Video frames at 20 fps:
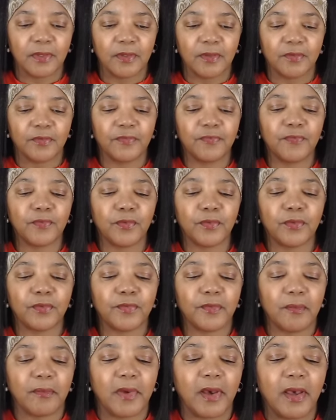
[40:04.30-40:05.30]
for
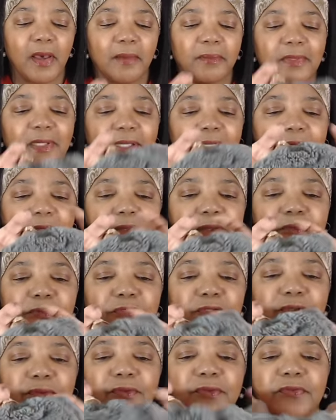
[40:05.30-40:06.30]
the mop, like a little
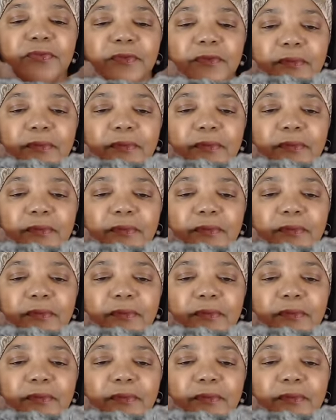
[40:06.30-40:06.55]
Swiffer